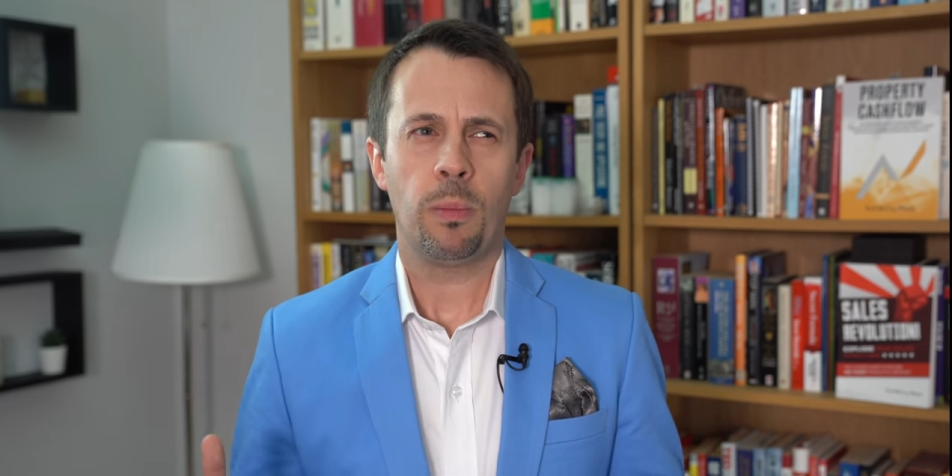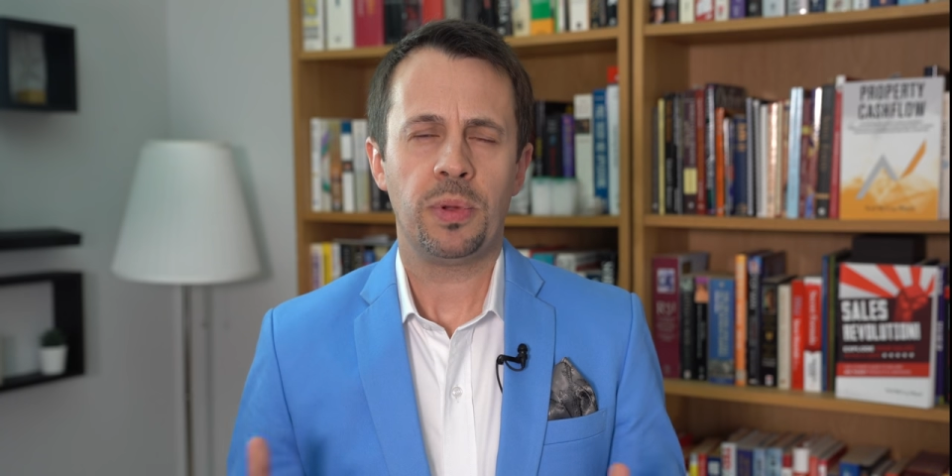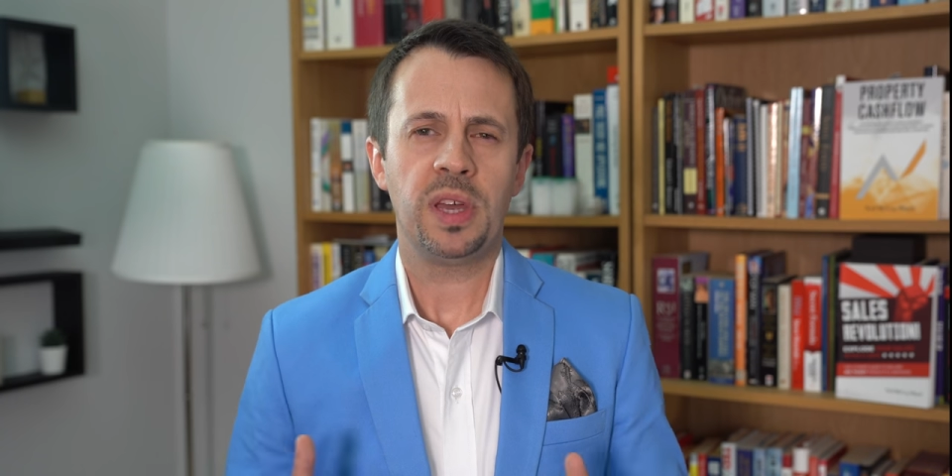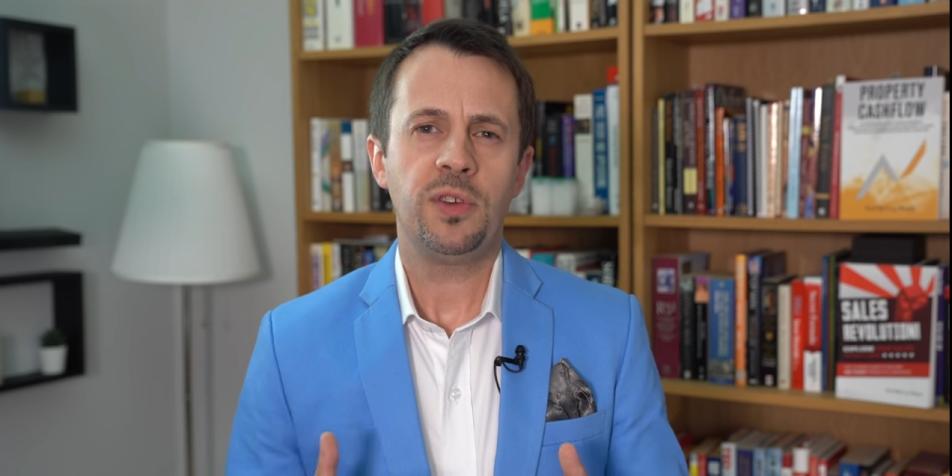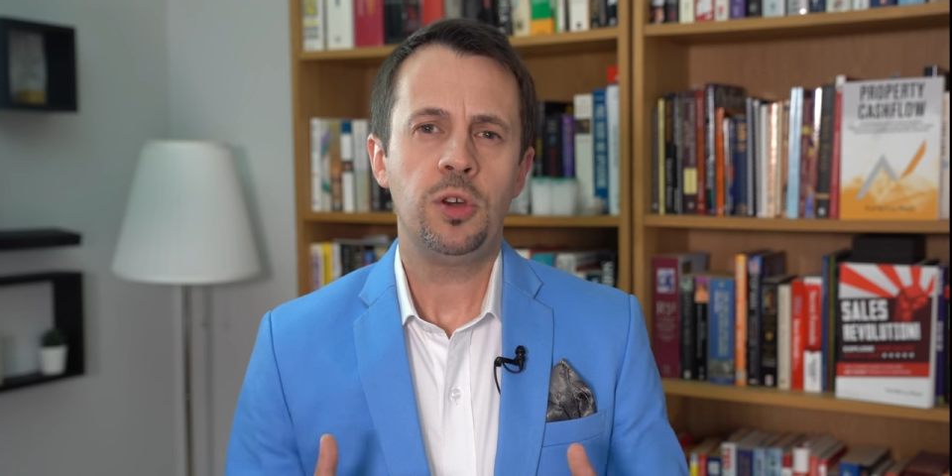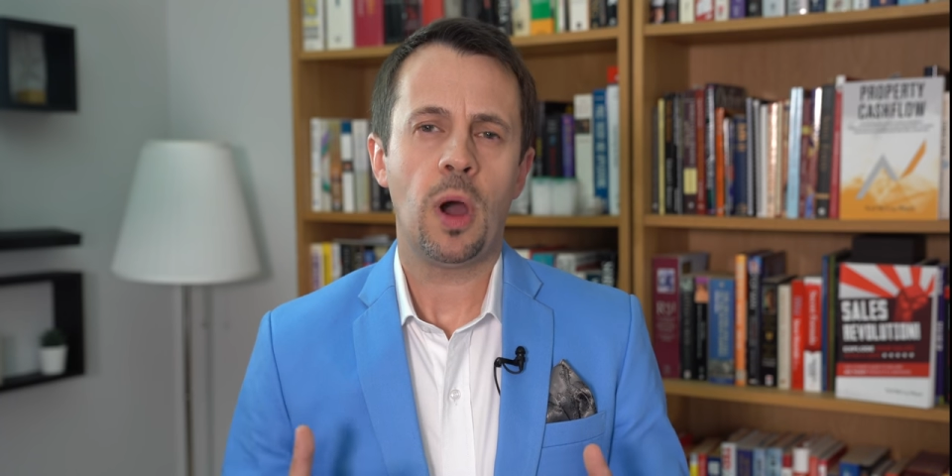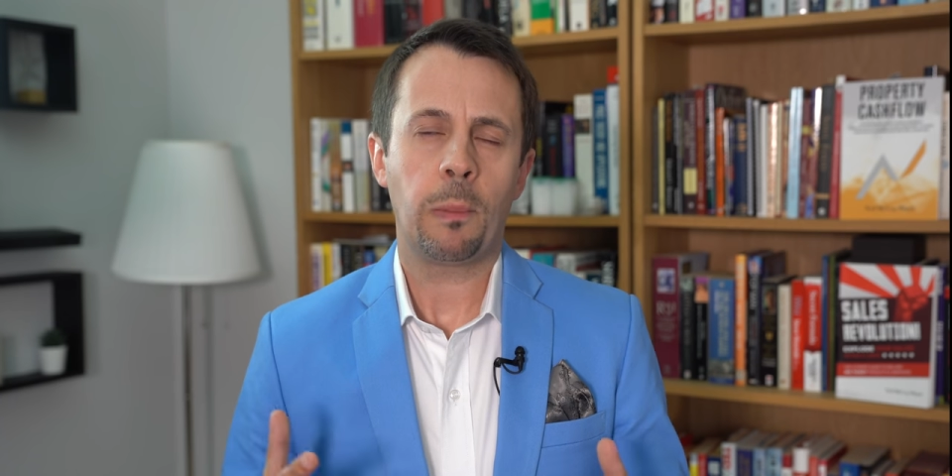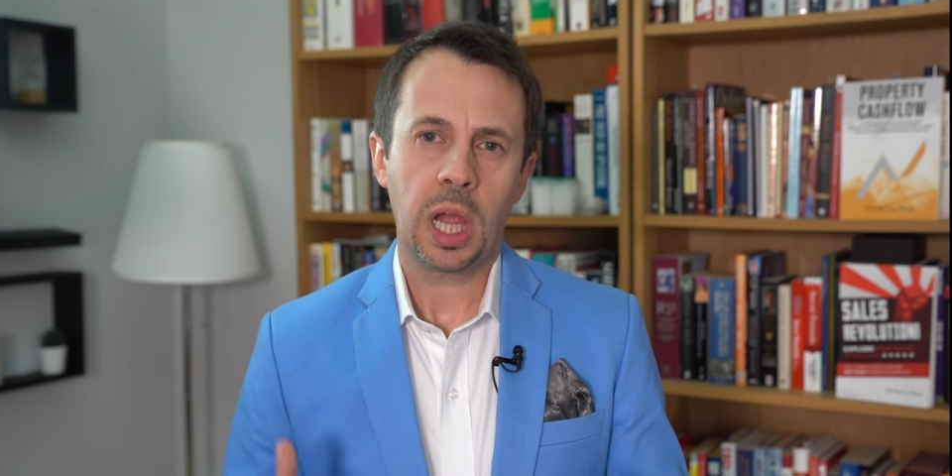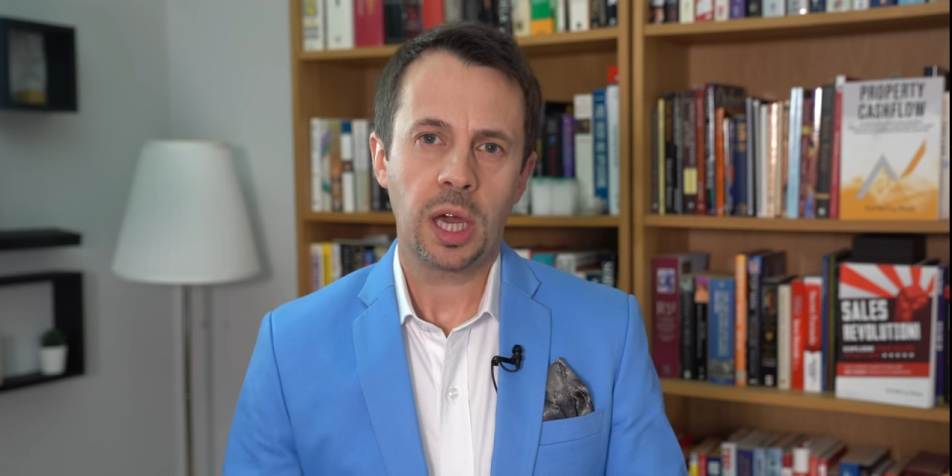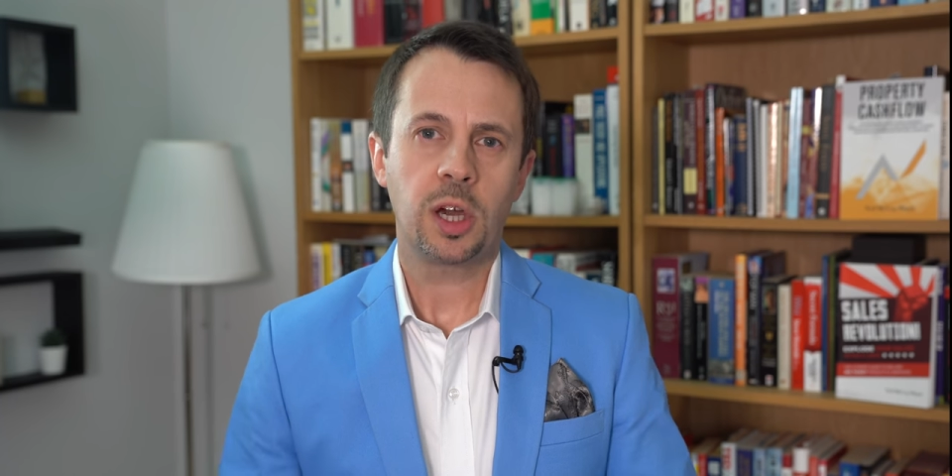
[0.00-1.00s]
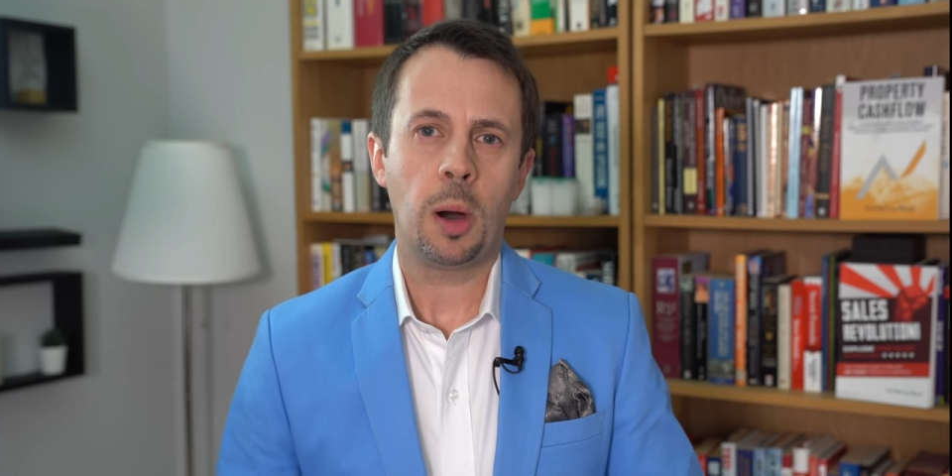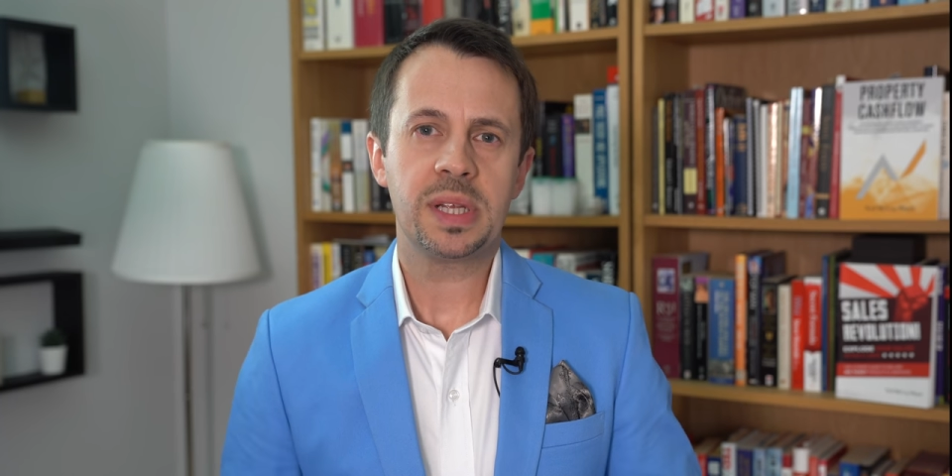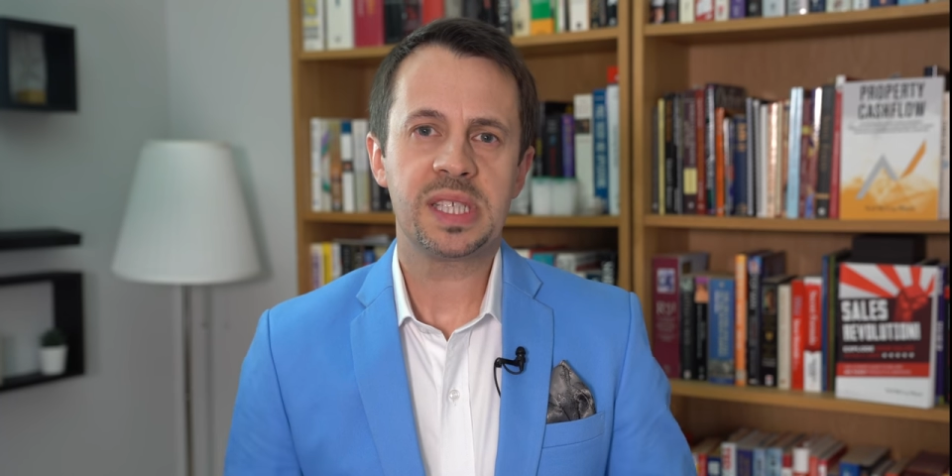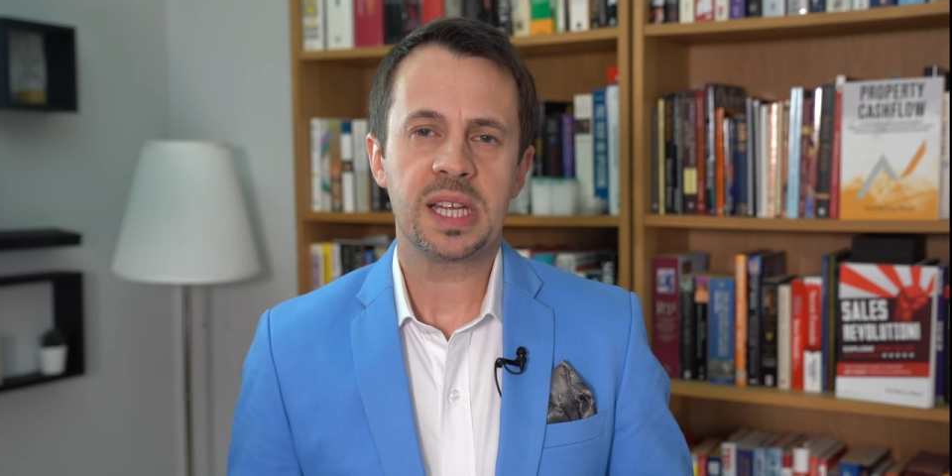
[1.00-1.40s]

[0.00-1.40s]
But if you apply common